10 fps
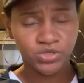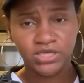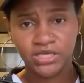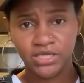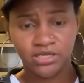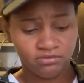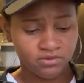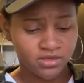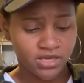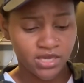reading,
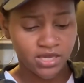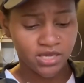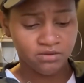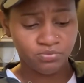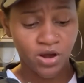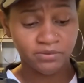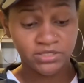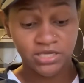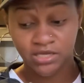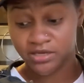and probably
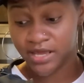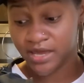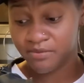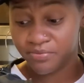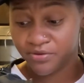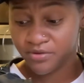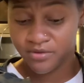take a nap